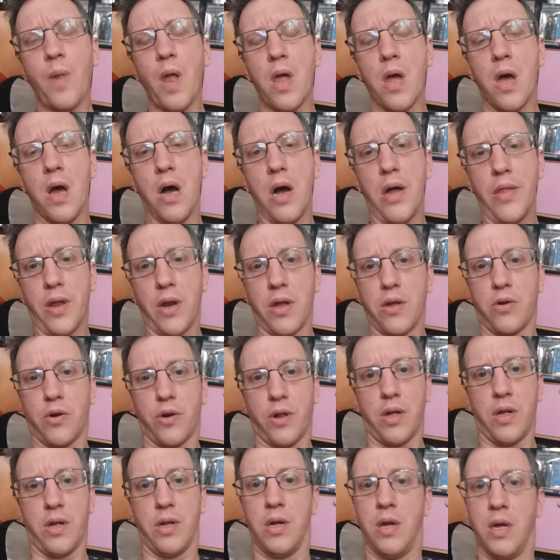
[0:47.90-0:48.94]
that I got
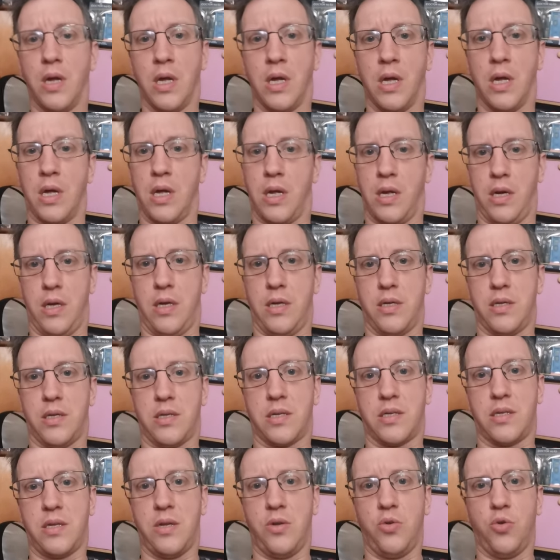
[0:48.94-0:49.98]
it. It's
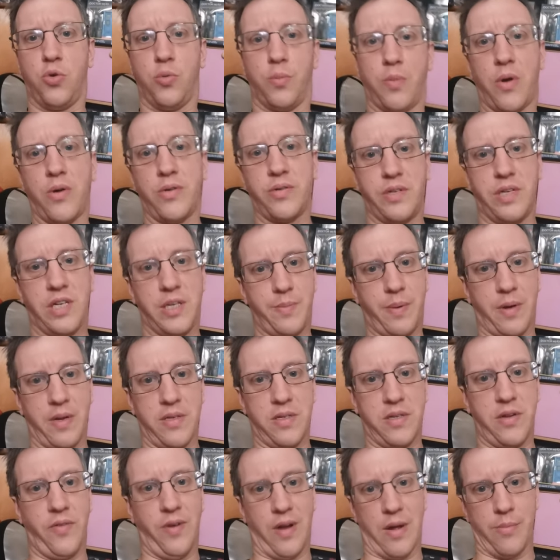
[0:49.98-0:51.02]
the single most
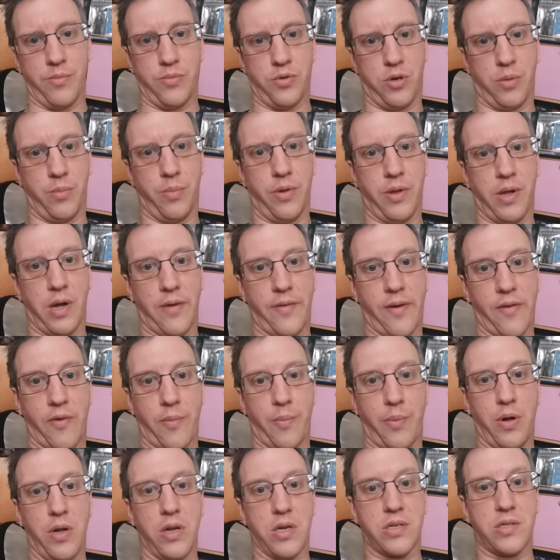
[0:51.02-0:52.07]
expensive laptop that I've ever
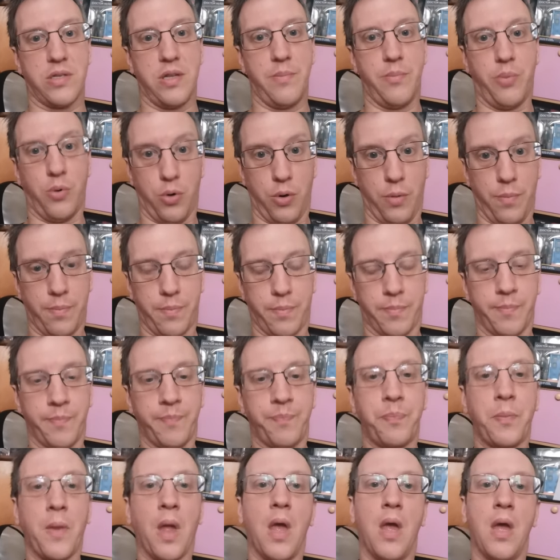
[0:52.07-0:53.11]
personally bought.
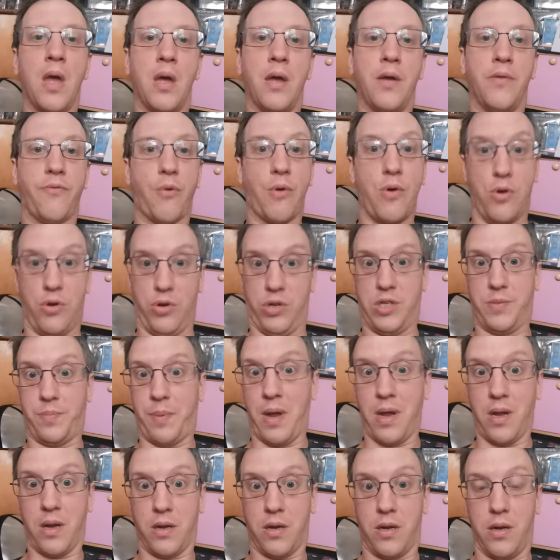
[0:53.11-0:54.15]
Very good
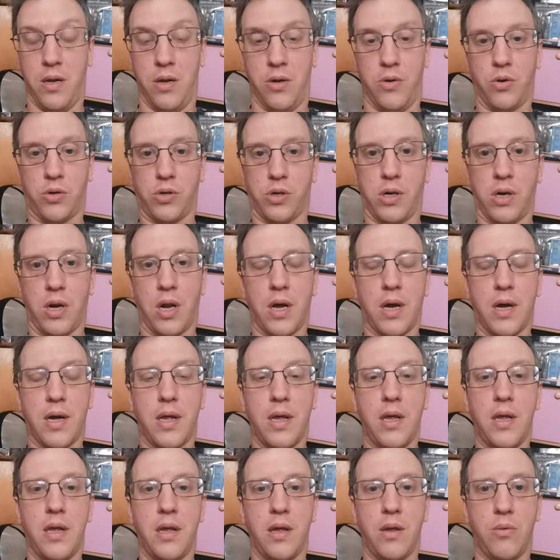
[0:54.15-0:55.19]
spec, not going to
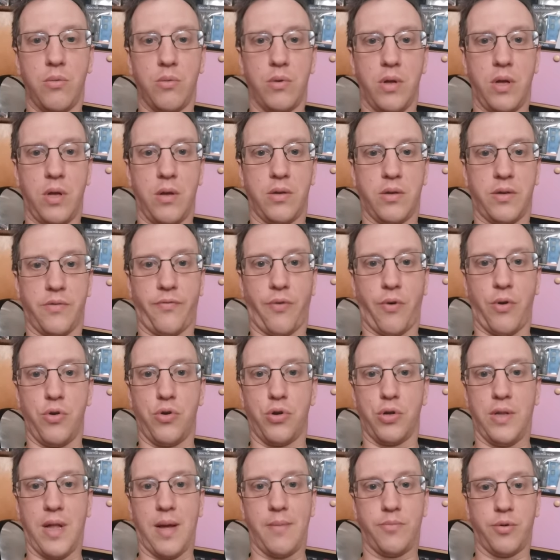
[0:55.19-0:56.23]
lie. It's a very
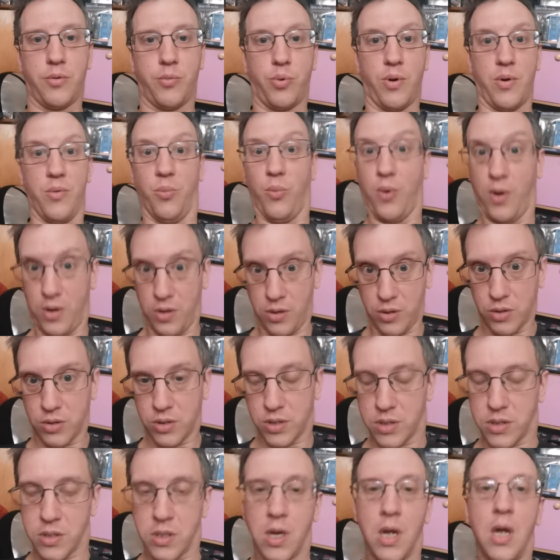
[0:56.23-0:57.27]
good laptop when it
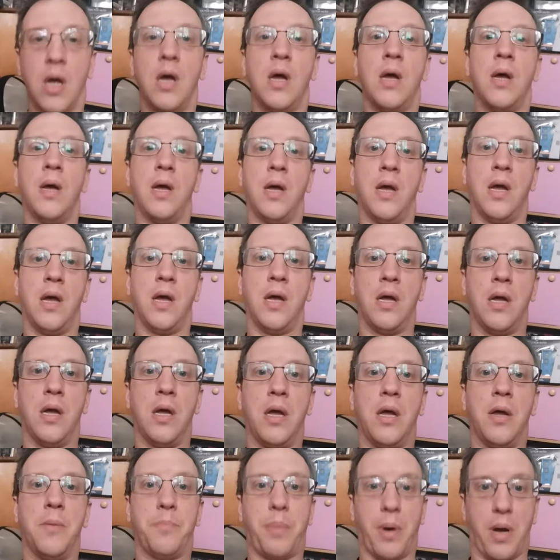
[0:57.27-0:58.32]
works.
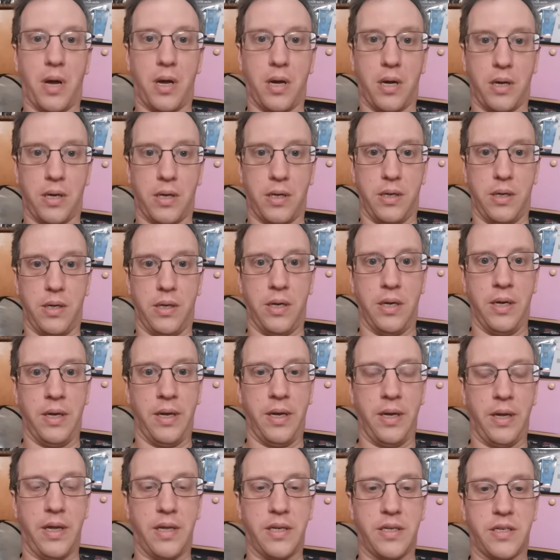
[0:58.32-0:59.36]
But
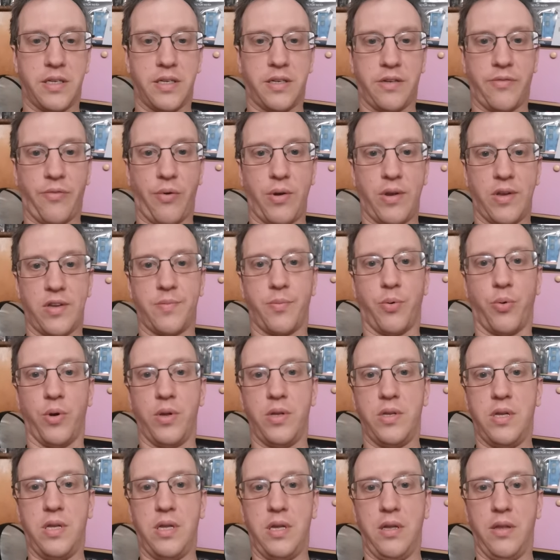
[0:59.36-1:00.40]
it's very
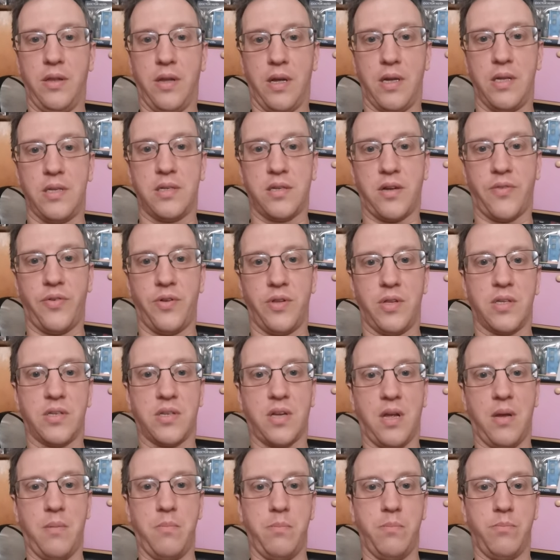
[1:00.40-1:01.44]
disappointing that it suffered the
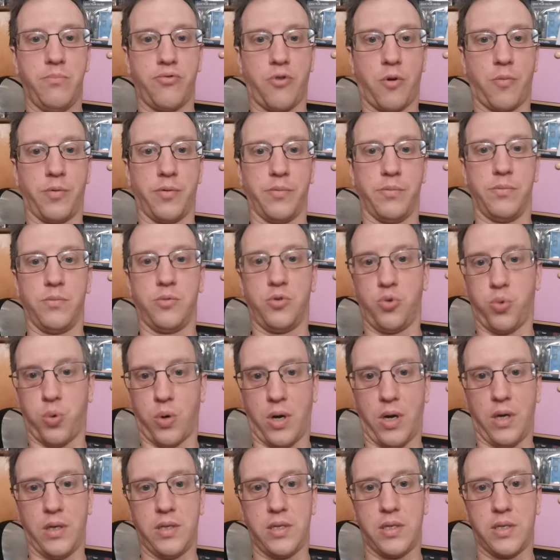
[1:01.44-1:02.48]
same problem
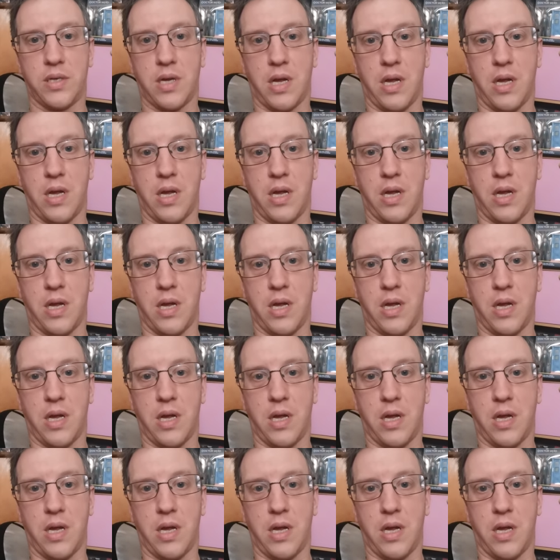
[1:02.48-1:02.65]
twice.